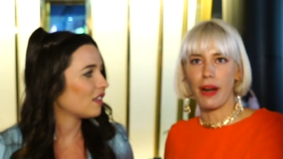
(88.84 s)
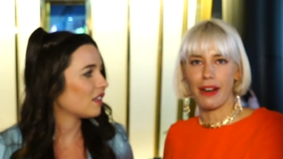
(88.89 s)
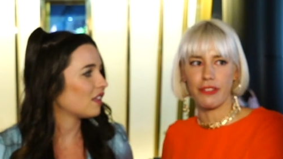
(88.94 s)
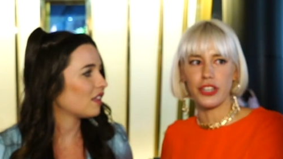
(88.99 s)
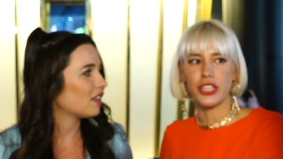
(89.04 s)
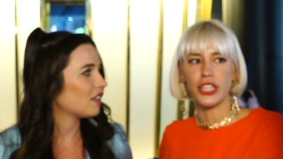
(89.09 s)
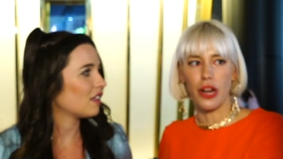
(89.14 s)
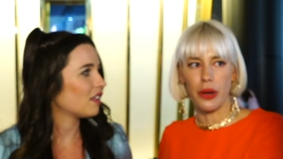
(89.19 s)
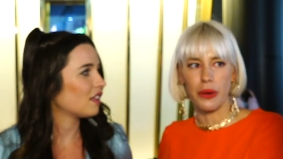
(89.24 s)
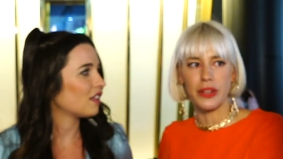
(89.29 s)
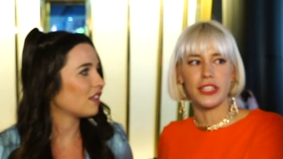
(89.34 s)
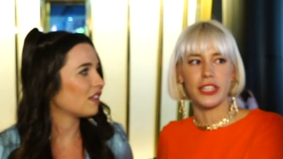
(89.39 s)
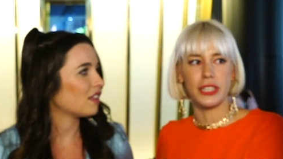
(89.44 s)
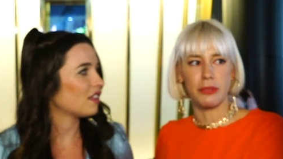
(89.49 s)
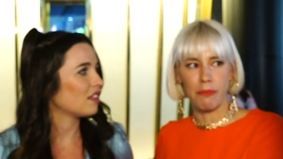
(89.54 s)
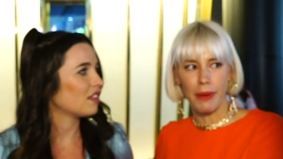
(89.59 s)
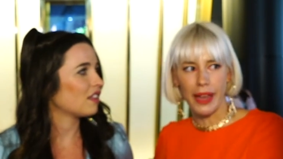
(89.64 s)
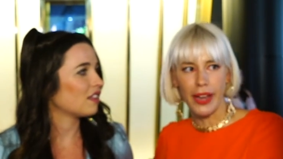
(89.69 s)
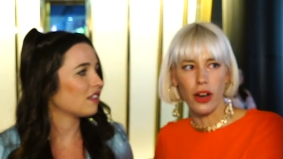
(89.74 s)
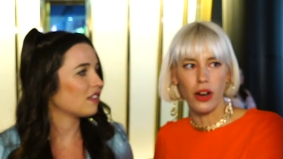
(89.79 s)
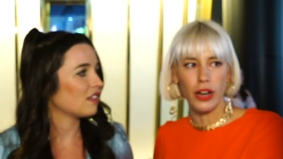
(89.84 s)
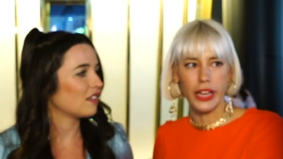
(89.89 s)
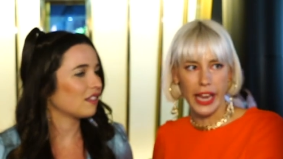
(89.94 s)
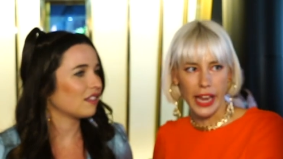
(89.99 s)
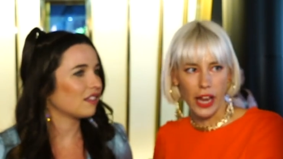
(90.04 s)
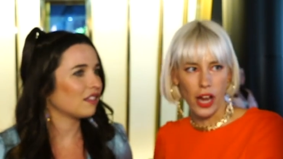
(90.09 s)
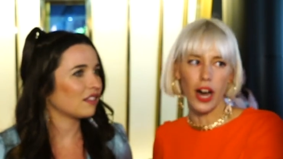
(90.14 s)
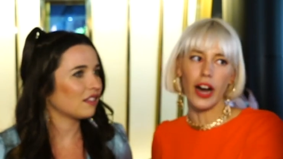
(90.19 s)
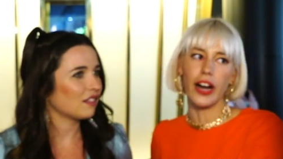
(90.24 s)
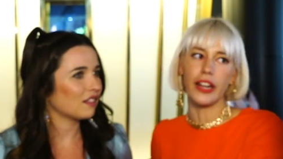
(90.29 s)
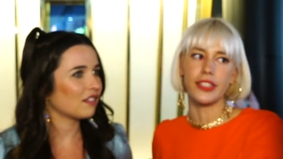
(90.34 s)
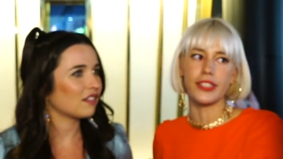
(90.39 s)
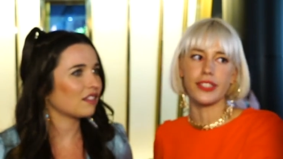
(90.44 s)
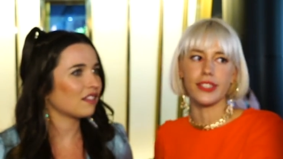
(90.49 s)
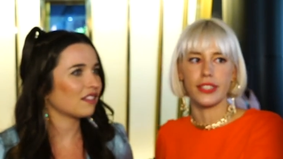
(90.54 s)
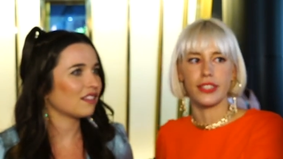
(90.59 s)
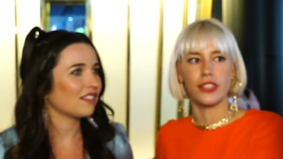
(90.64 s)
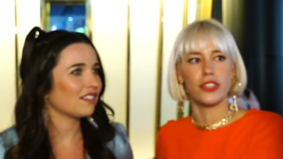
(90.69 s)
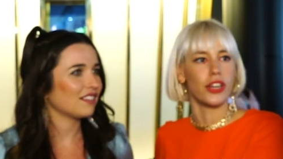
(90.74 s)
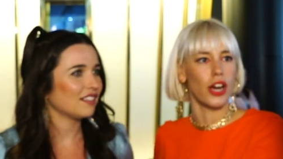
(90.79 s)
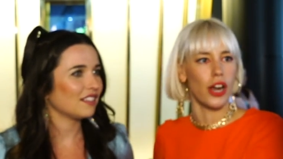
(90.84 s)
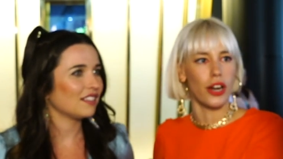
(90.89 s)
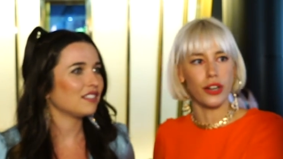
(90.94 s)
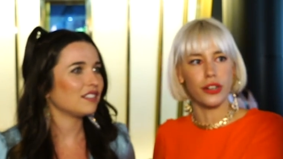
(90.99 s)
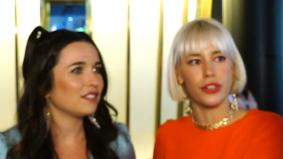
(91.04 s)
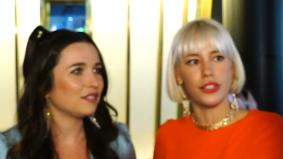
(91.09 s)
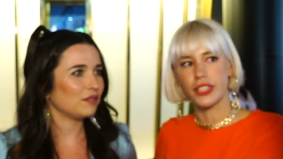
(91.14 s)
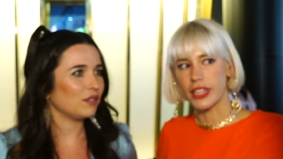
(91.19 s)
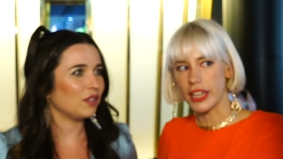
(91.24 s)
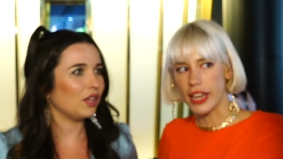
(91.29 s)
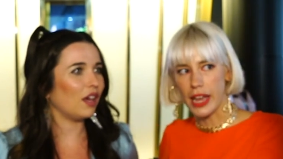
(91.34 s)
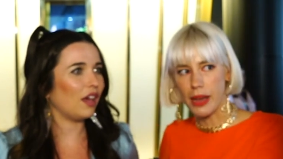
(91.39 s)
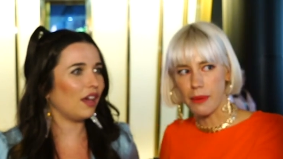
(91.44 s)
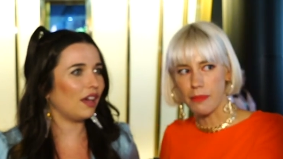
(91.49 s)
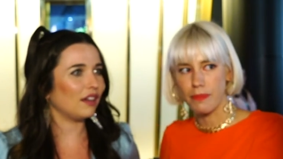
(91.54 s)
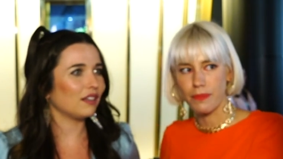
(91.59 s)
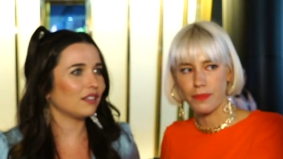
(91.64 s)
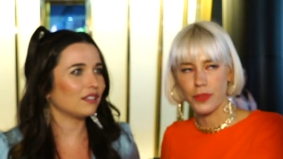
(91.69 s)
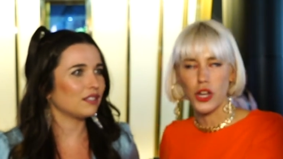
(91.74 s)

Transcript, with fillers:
Speaker 1: breakfast show is just big old kick-ons. Don't sleep. Yeah.